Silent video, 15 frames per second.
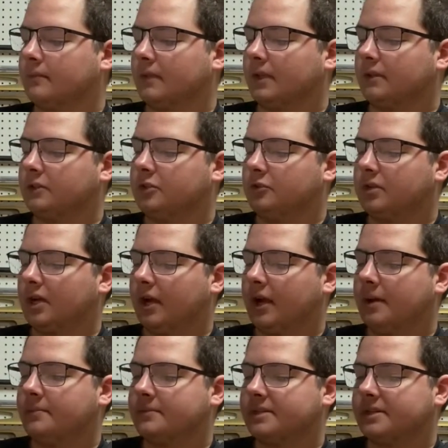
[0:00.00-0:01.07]

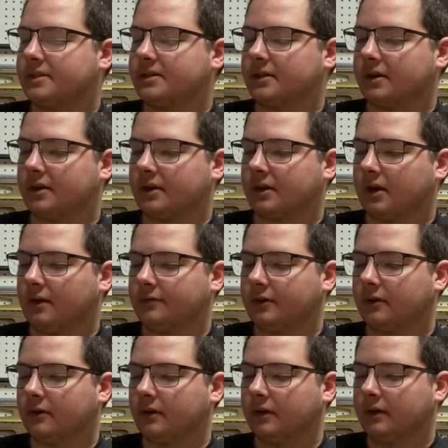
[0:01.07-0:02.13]
2x
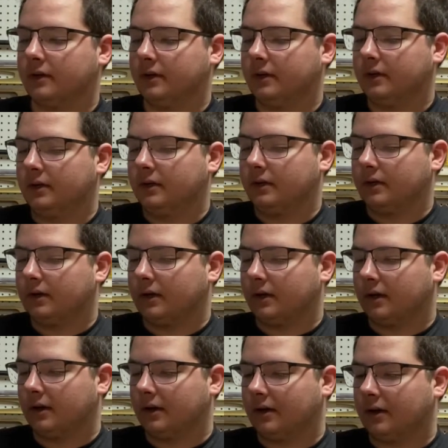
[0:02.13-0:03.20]
cover,
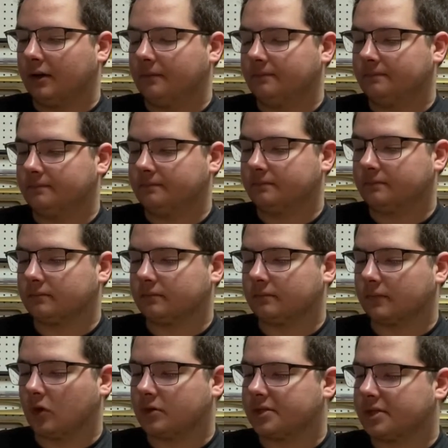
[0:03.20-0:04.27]
or
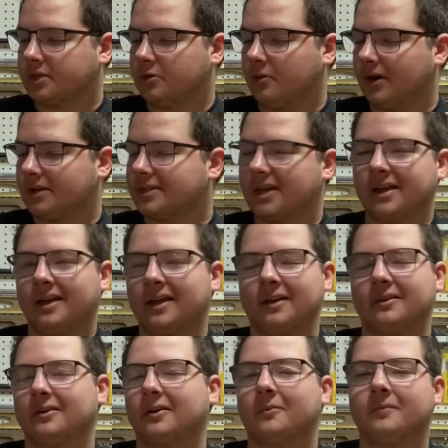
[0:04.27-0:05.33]
is it 2x? I
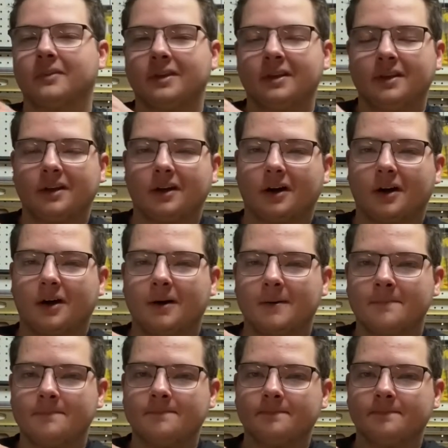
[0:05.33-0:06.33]
don't know.